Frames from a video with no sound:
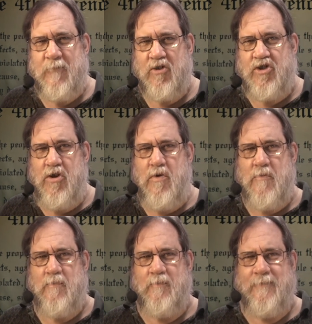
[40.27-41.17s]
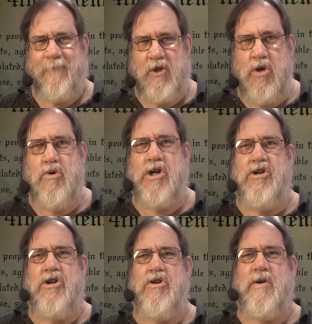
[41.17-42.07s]
Sue them. You
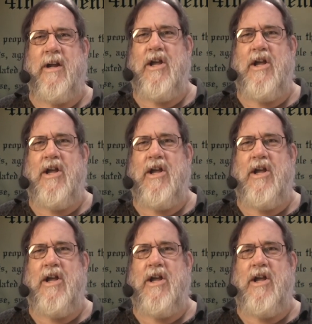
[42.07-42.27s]
can do it.